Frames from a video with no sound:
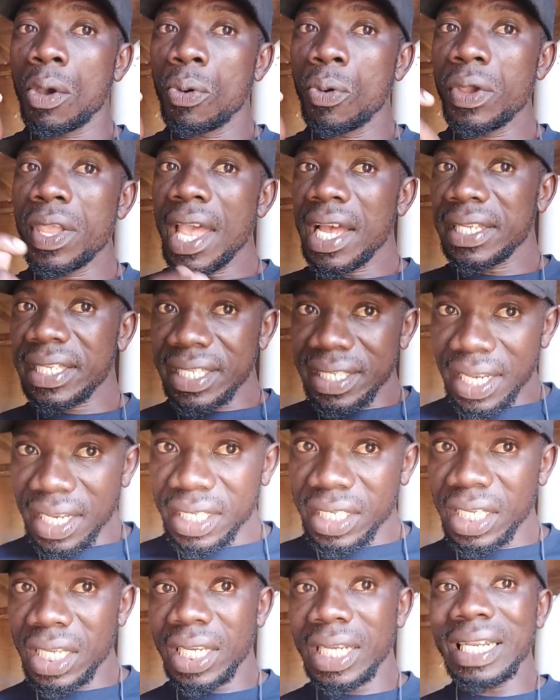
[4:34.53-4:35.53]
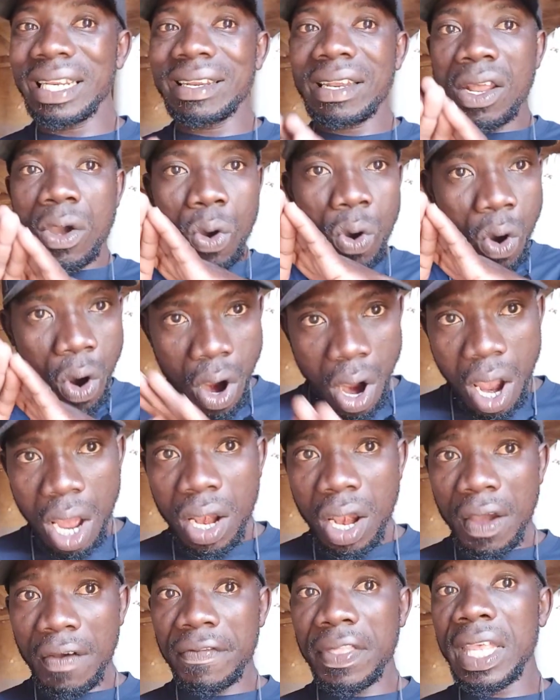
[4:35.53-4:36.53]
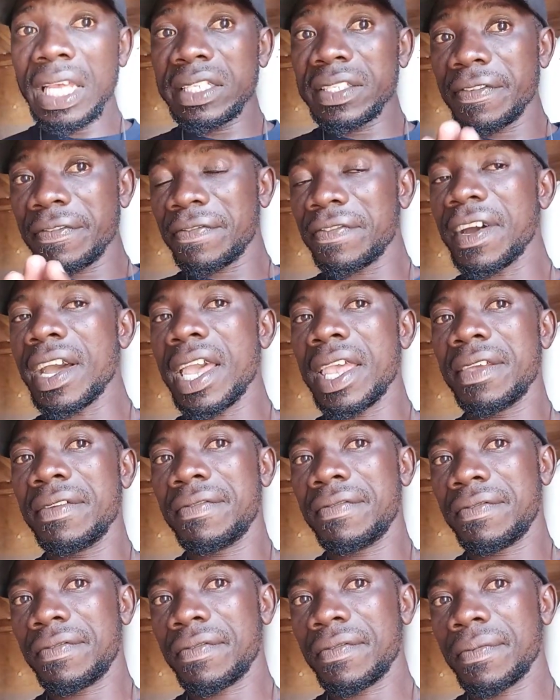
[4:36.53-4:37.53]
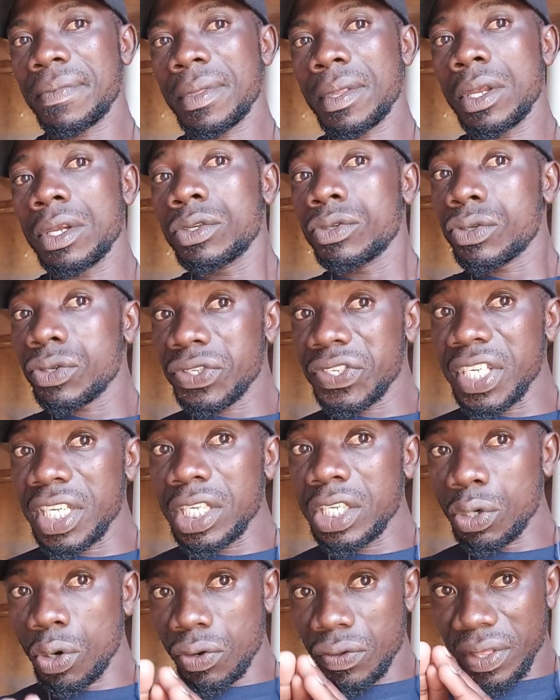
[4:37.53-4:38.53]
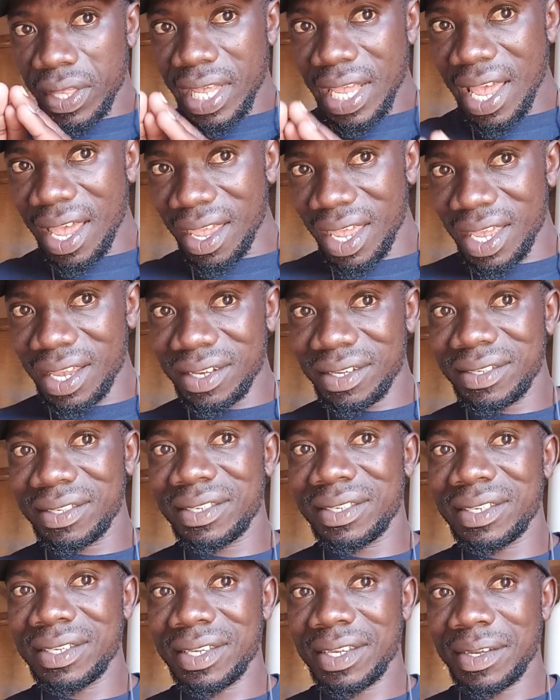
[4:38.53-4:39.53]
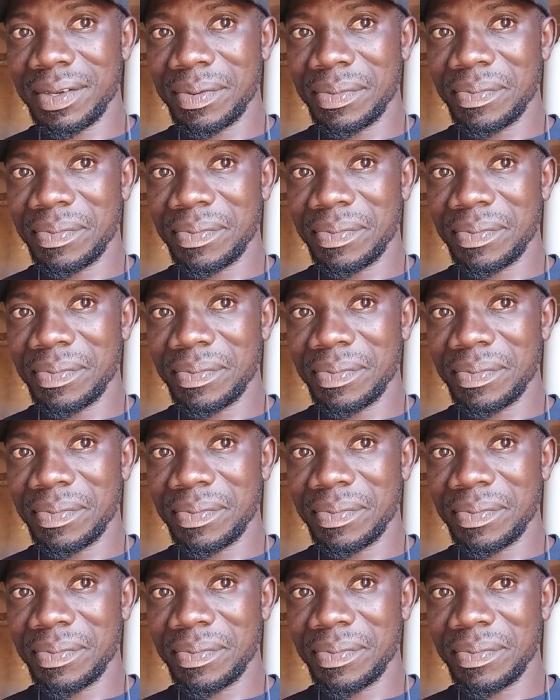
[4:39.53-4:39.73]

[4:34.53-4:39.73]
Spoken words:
We are setting all of these 5 to sit on their eggs.